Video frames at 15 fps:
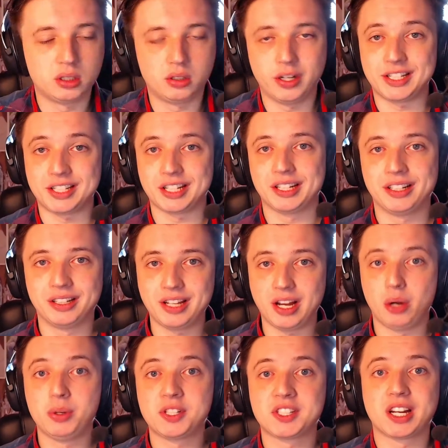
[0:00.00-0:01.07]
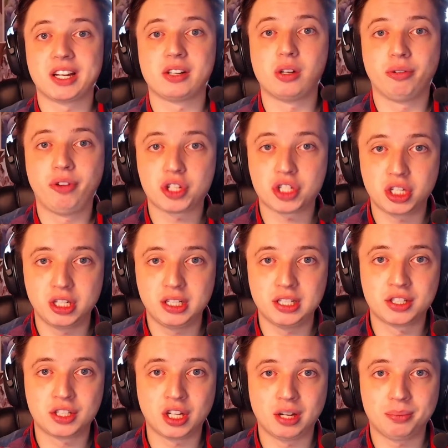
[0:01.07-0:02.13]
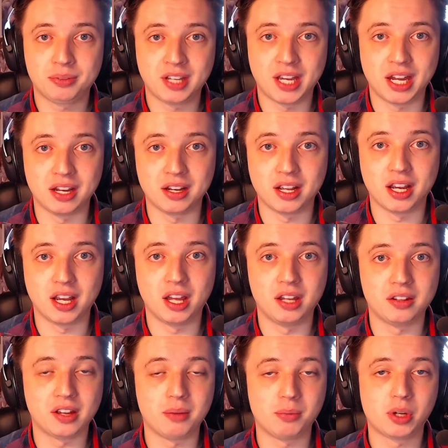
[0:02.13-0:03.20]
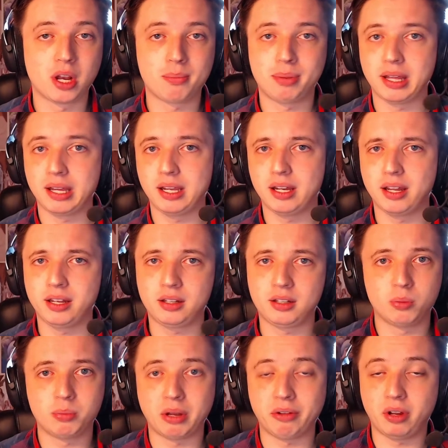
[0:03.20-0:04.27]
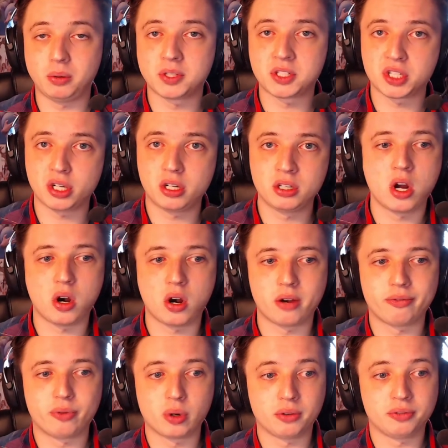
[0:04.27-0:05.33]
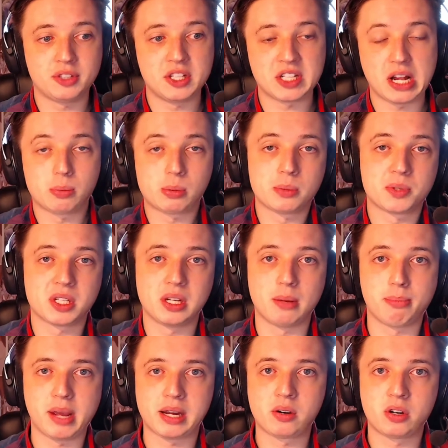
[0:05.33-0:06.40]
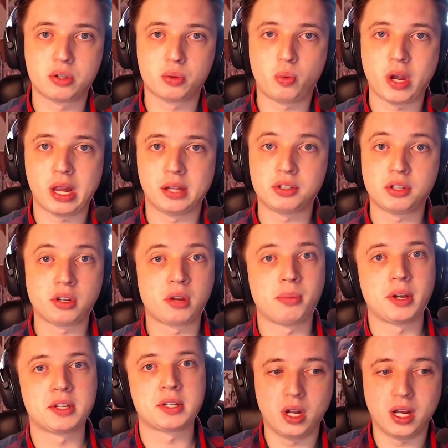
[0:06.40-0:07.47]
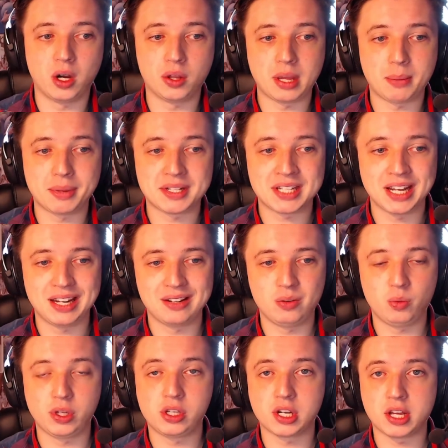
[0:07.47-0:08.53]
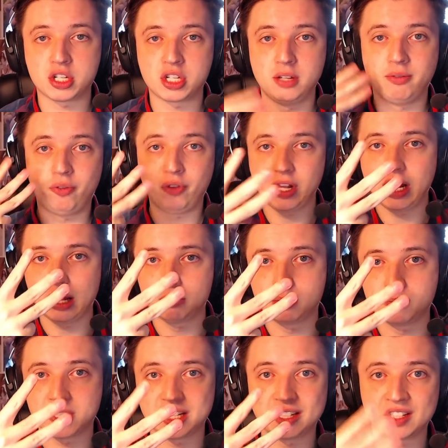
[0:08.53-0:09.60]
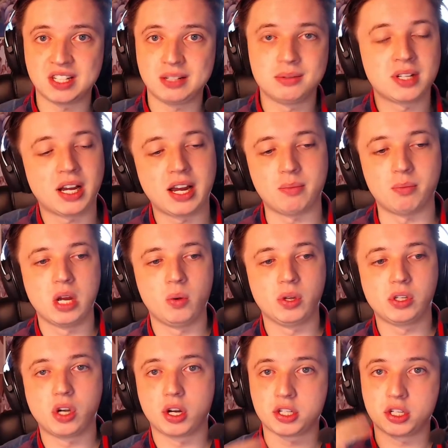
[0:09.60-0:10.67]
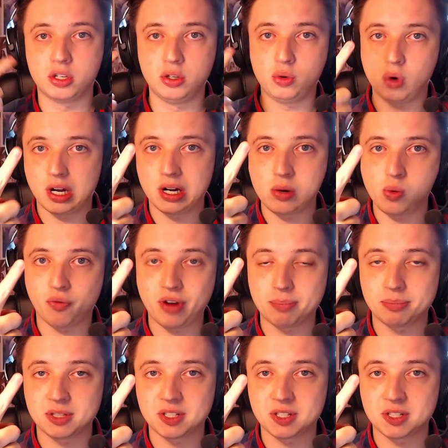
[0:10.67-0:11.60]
Right, now we're starting officially the top 10 and I'm gonna play like my favorite song of one of these albums in the background while I talk about it. On number 10 we got actually three albums at the same time. We got Noir with Up the